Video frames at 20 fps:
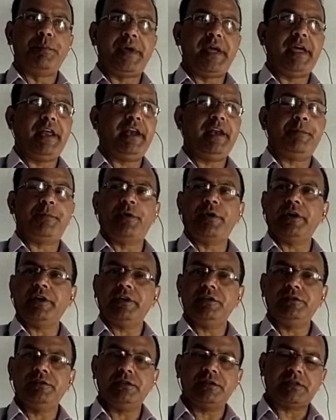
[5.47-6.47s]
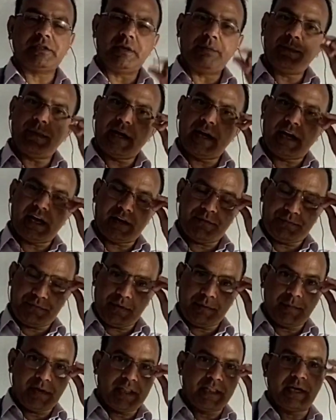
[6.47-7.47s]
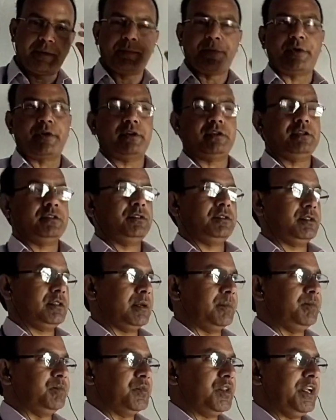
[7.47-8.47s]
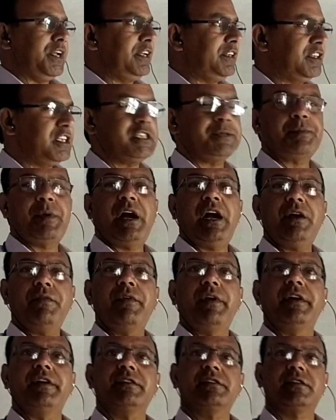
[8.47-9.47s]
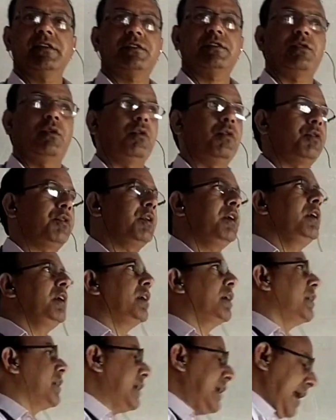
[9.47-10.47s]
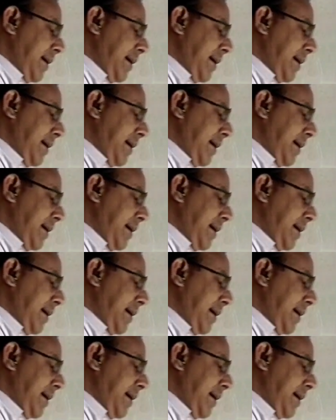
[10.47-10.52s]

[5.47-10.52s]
male reproductive system and female reproductive system. In this part we discuss on